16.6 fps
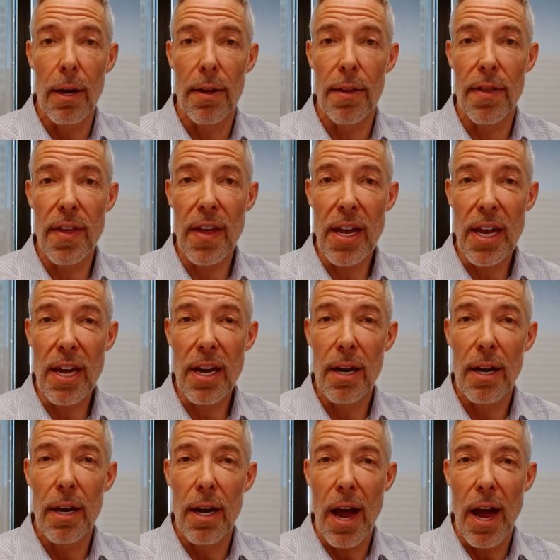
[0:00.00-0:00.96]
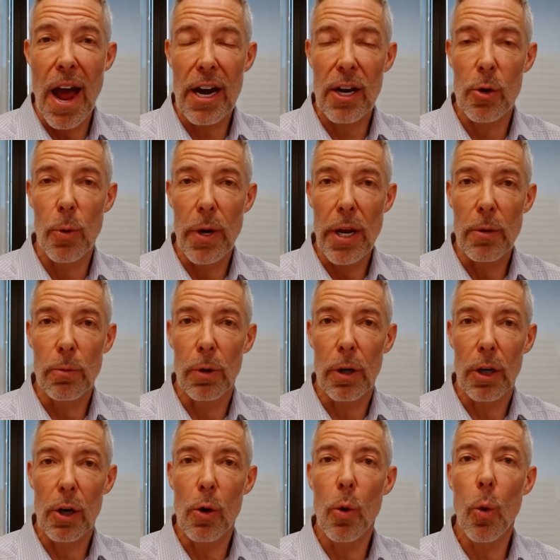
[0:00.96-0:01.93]
the equity
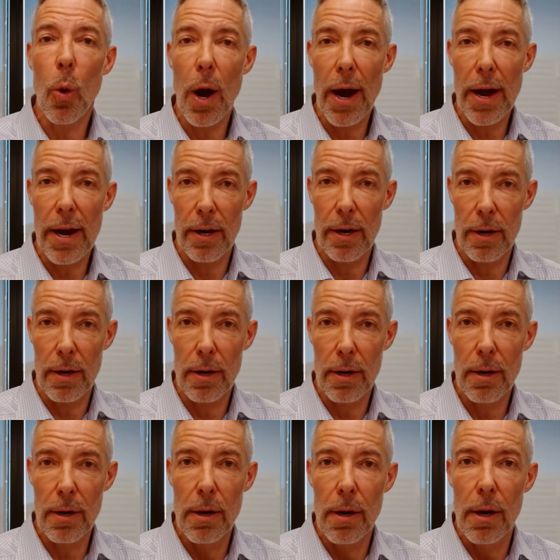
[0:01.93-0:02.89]
required